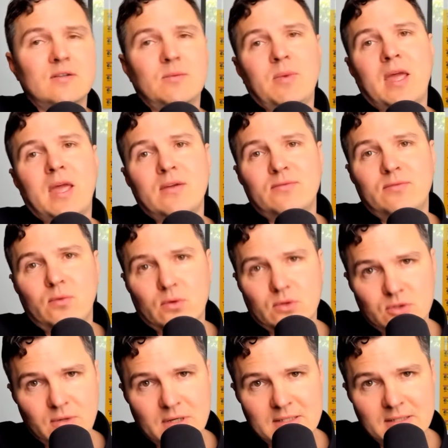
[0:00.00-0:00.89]
to pay
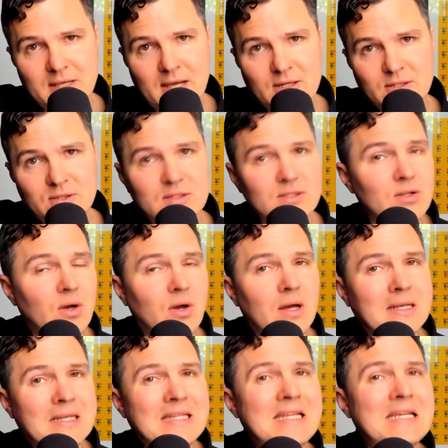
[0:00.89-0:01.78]
for transactions
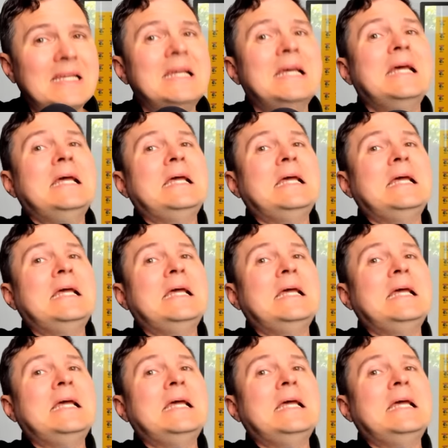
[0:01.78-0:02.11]
on the